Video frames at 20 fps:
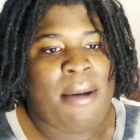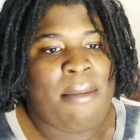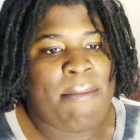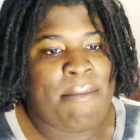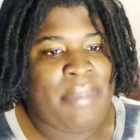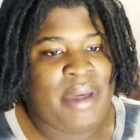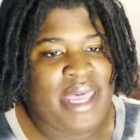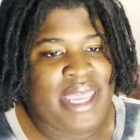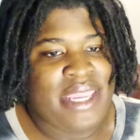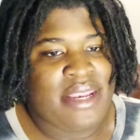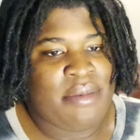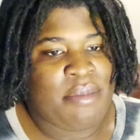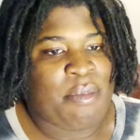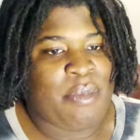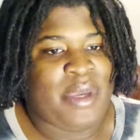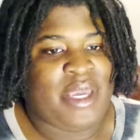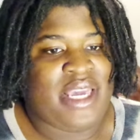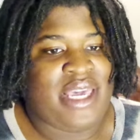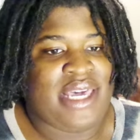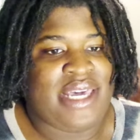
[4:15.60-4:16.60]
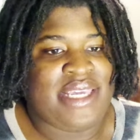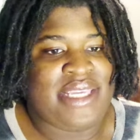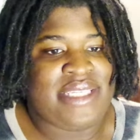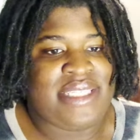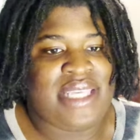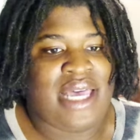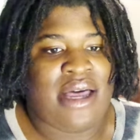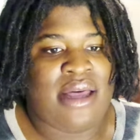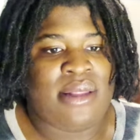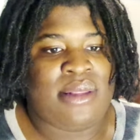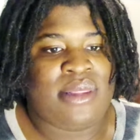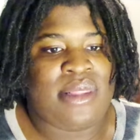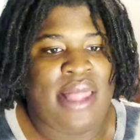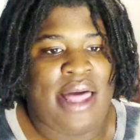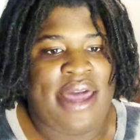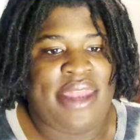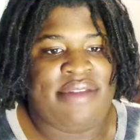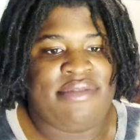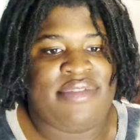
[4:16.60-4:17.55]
But because a lot